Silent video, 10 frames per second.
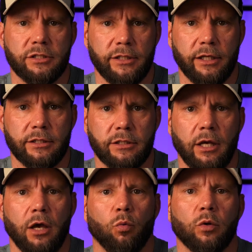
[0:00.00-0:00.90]
6
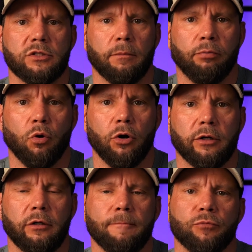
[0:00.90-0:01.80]
will
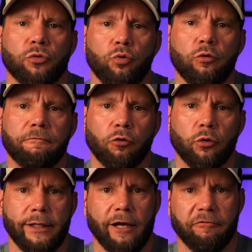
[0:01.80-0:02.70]
support
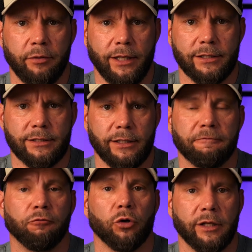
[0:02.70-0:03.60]
240 FPS at
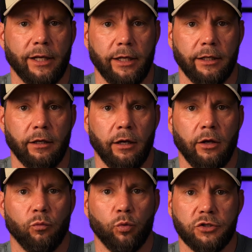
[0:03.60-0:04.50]
4K,
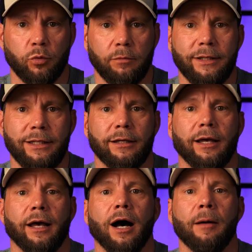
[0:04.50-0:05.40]
which would be
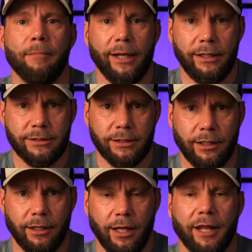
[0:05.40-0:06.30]

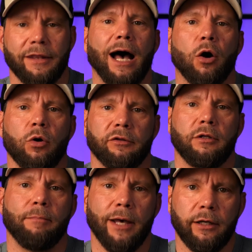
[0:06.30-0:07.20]
amazing. Now,
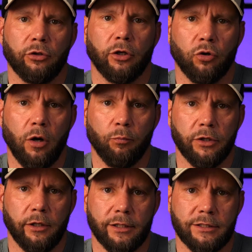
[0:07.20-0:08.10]
depending on the crop we're
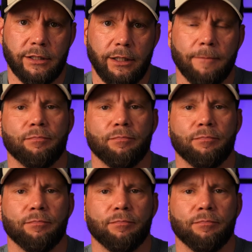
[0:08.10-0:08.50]
going to see,